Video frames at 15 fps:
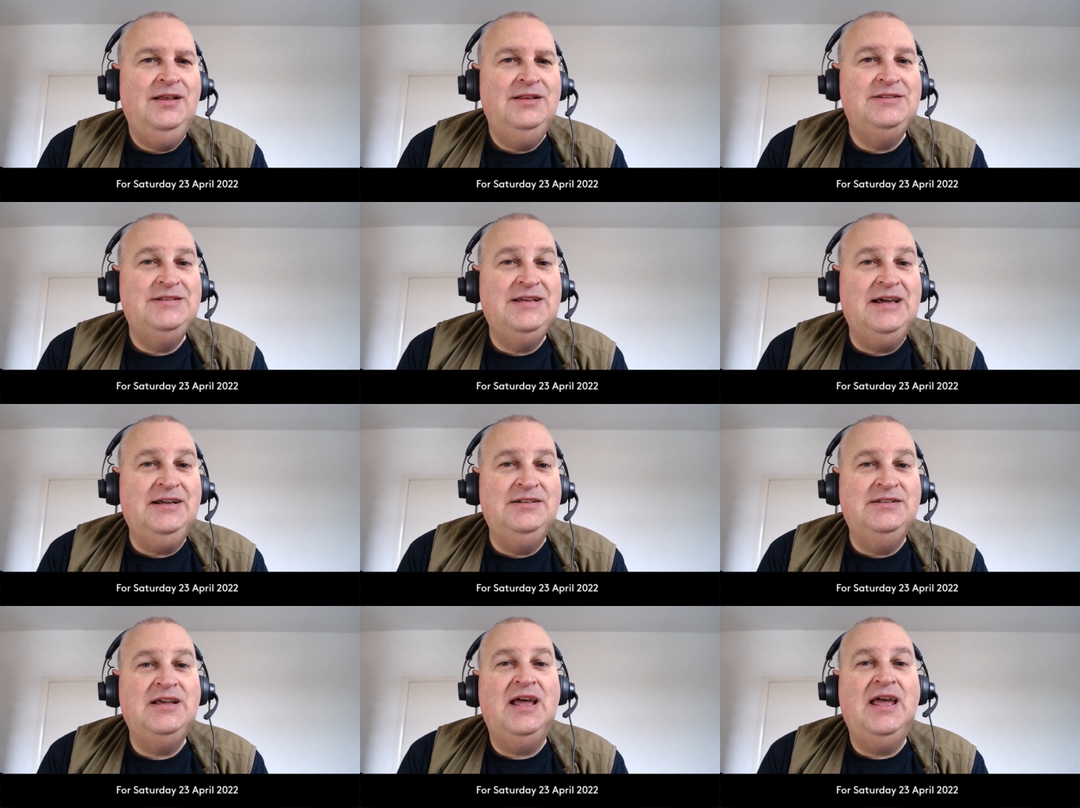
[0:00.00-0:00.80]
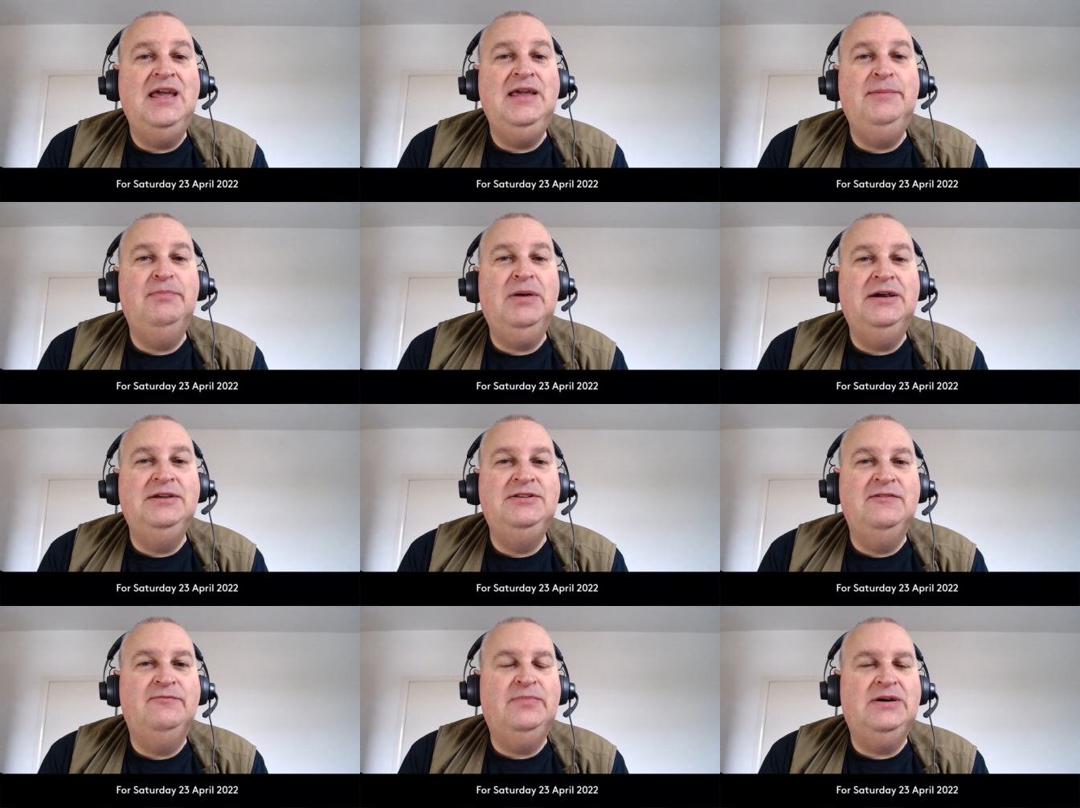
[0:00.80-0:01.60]
tagged a
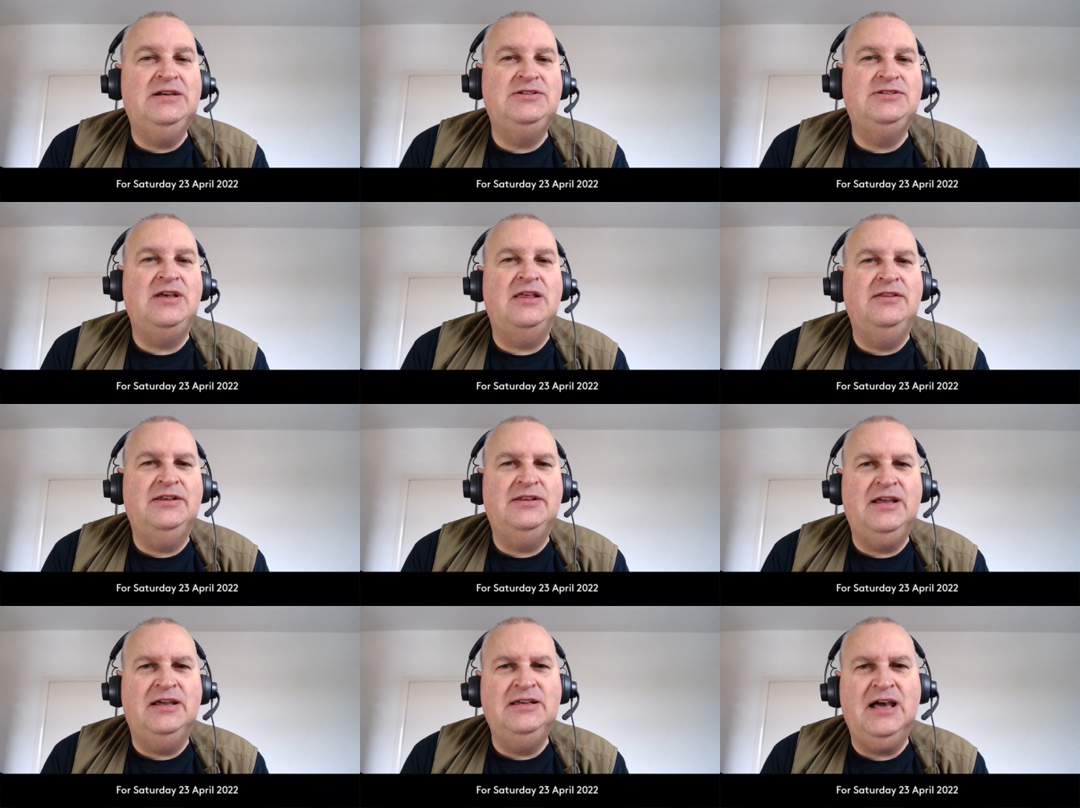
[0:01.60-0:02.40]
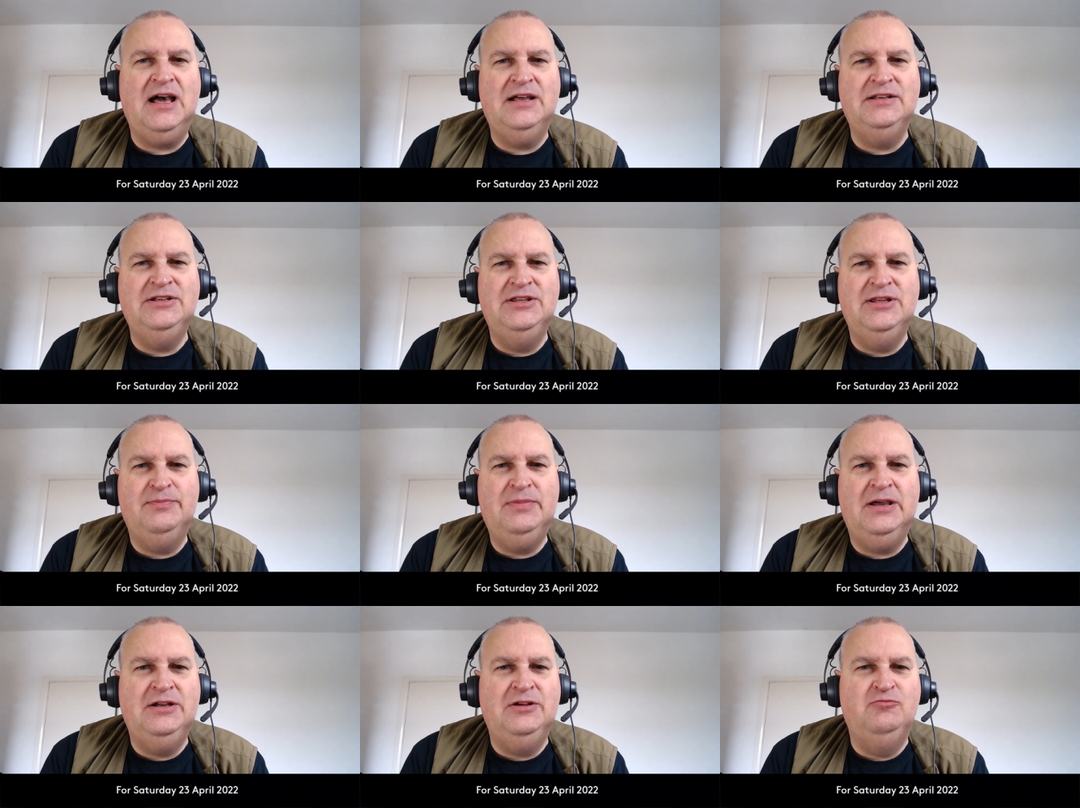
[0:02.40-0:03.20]
pint of bass that I had in the
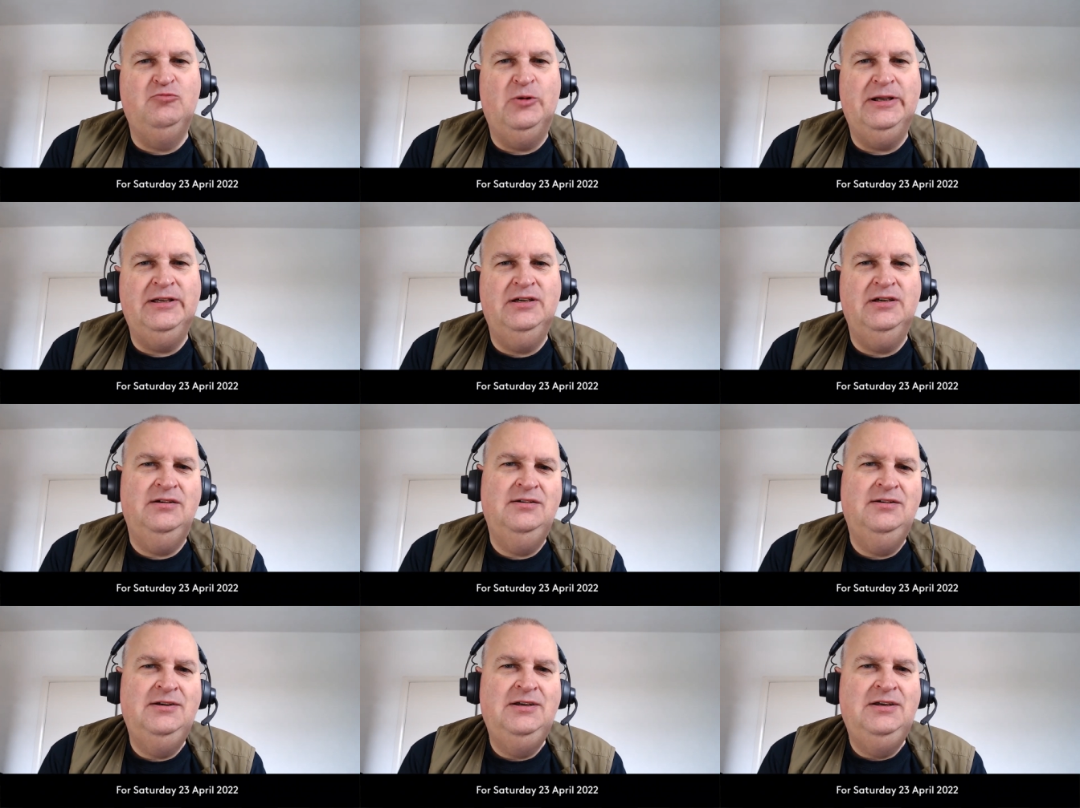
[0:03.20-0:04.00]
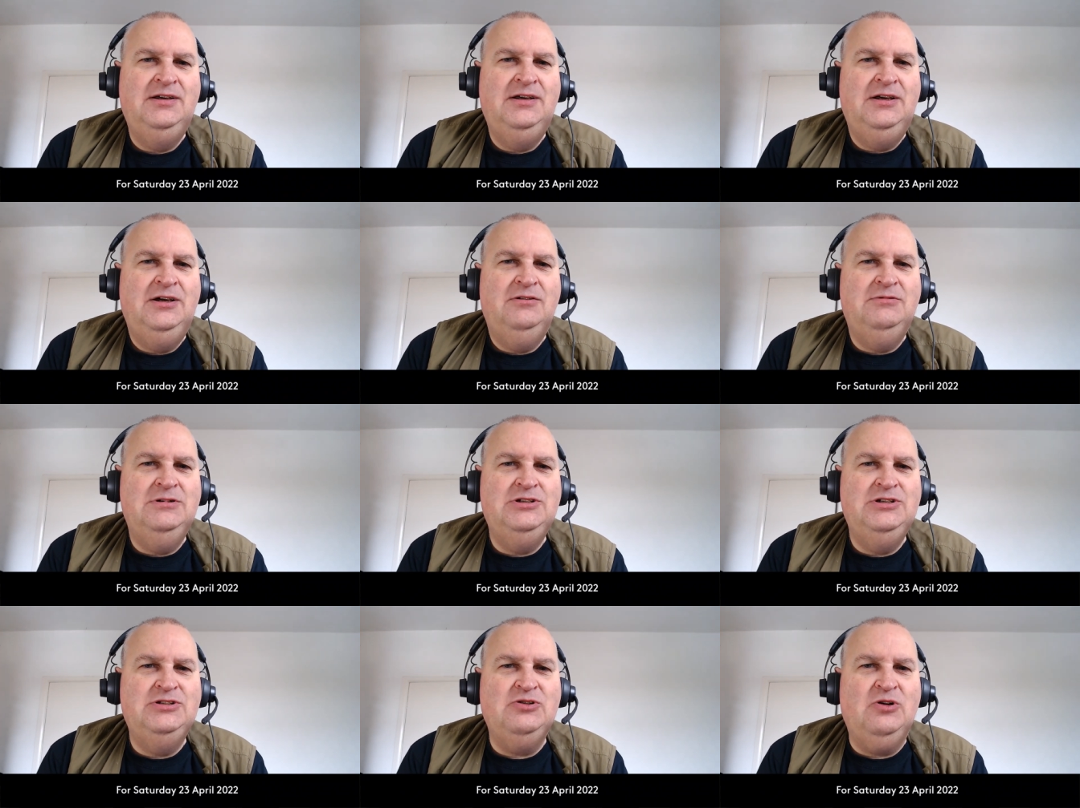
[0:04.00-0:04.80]
pen and wig,
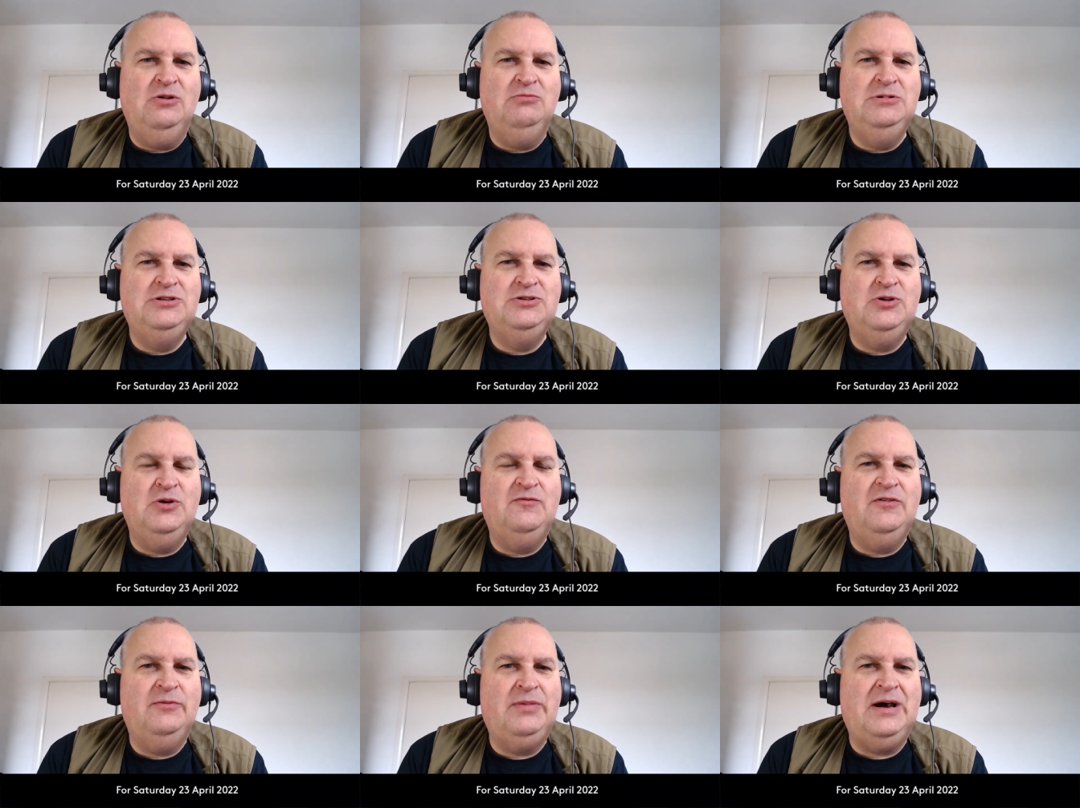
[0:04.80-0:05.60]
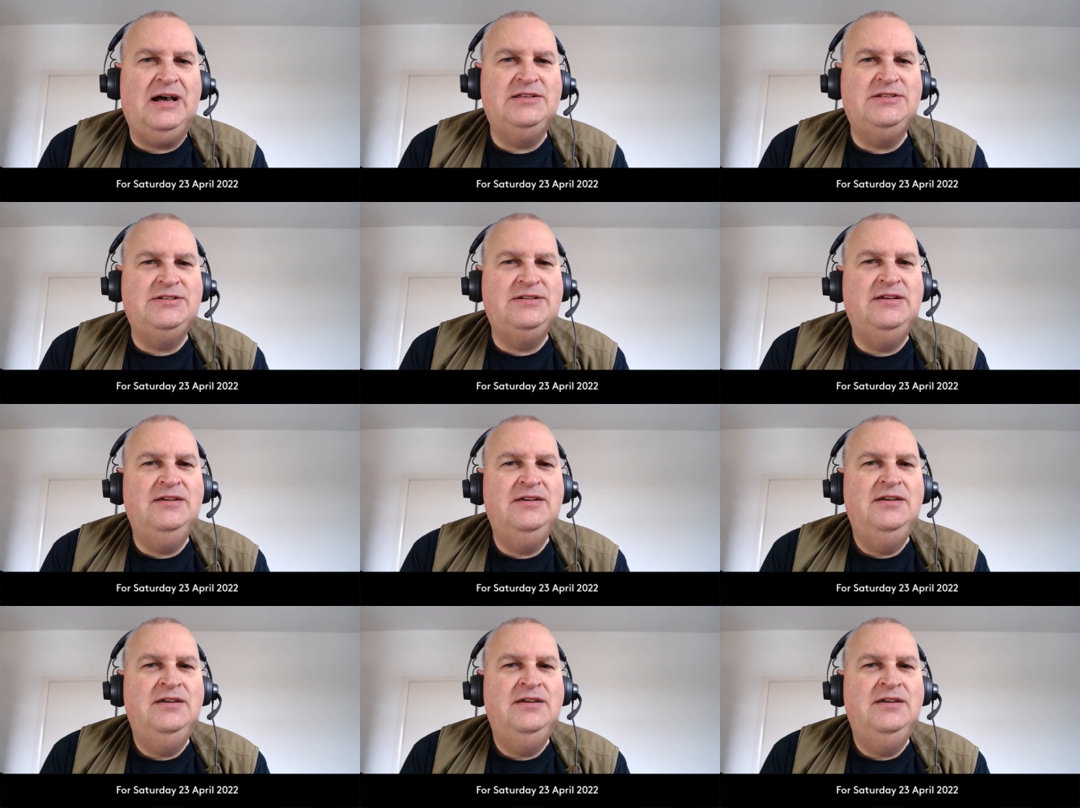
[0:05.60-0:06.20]
which is always good for bass.